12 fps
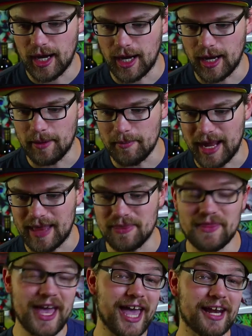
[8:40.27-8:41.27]

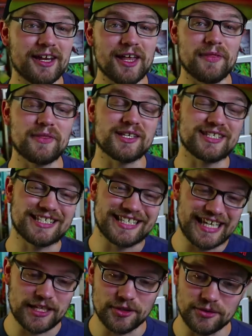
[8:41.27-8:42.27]
And then the
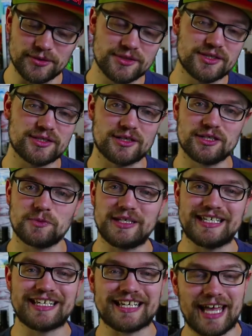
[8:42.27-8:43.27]
skills, because
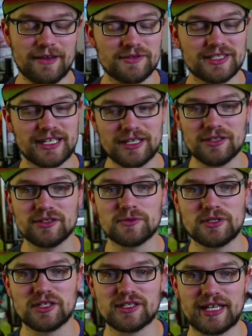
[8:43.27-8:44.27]
we didn't have
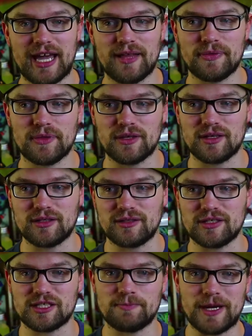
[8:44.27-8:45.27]
skills, we just had
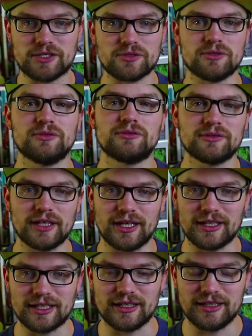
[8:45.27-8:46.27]
the special
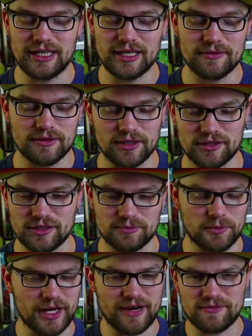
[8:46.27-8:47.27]
gift, or the,
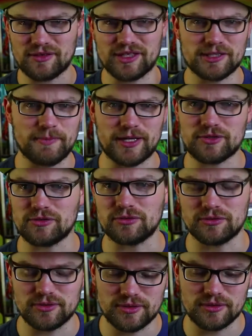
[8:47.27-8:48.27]
whatever the
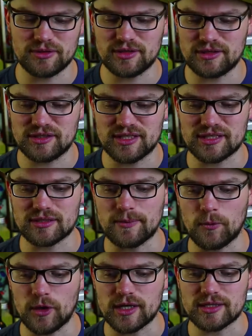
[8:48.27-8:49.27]
special
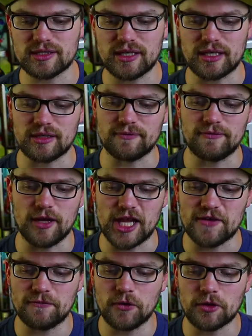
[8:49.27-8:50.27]
system was in
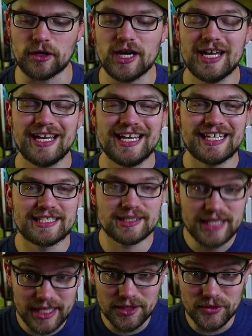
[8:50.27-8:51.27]
Fallout 4.
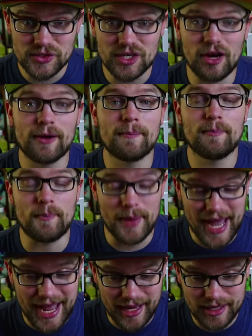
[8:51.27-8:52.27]
Skills are
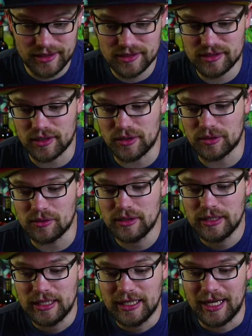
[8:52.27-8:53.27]
back.
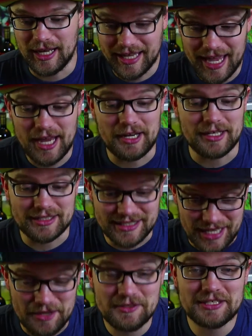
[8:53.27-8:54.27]
So, again, it
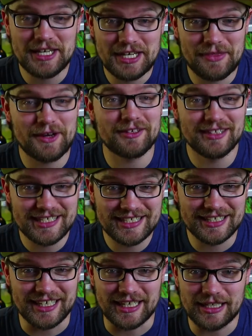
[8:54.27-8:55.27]
sounds like they're
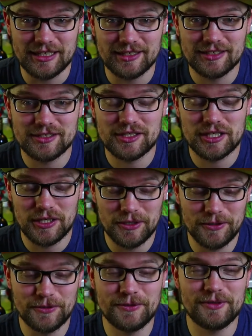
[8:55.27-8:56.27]
listening
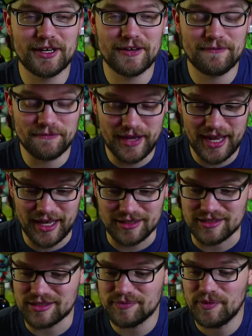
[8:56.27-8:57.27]
to their
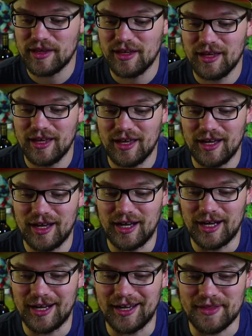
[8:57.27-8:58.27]
fans.
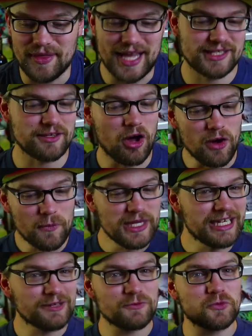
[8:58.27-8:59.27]
That's all
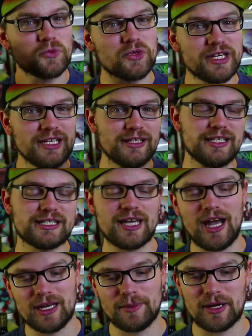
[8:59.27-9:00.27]
we can really
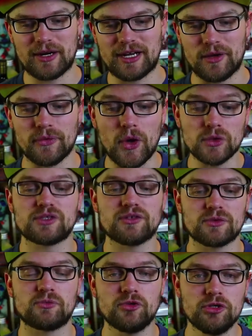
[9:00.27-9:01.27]
talk about right now.
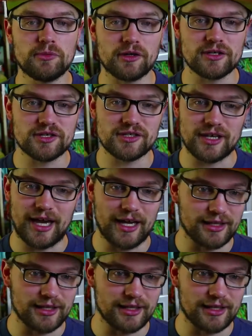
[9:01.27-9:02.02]
Those are the rumors.